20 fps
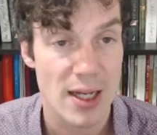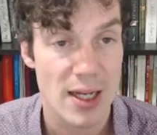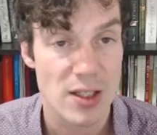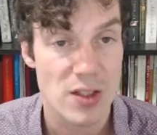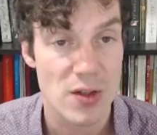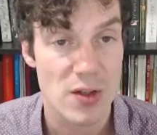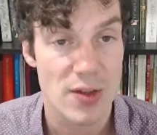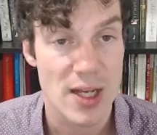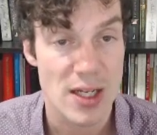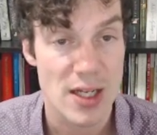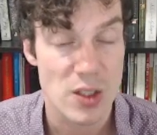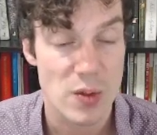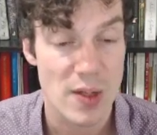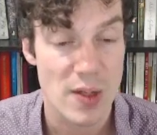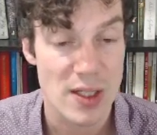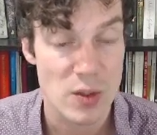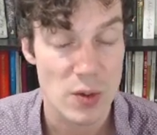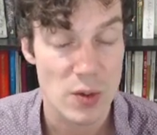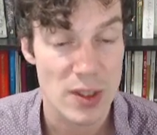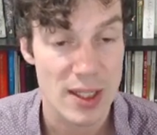so
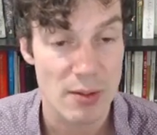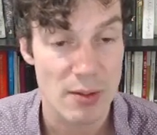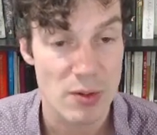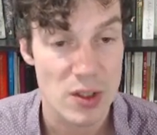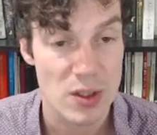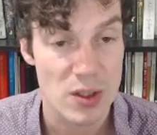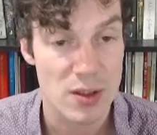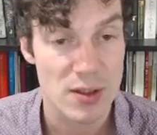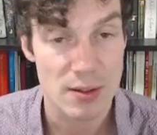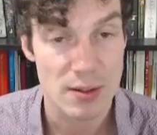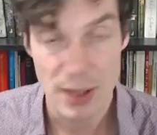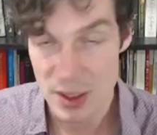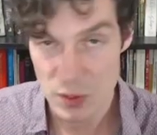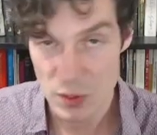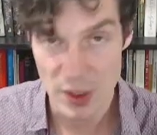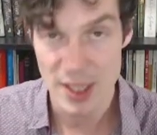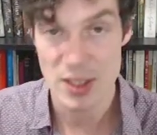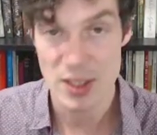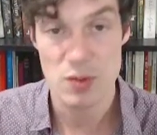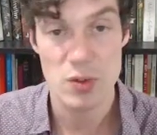that's what
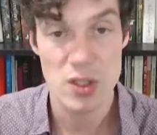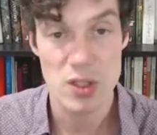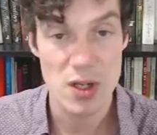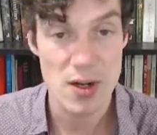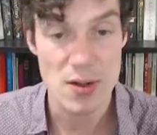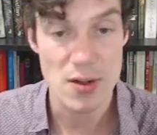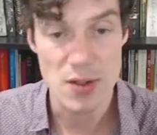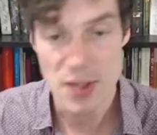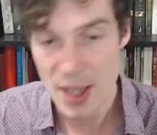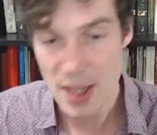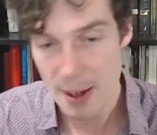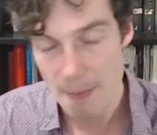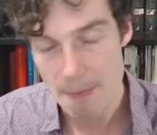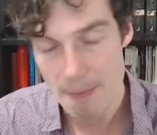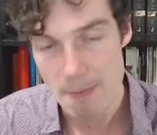gets returned there.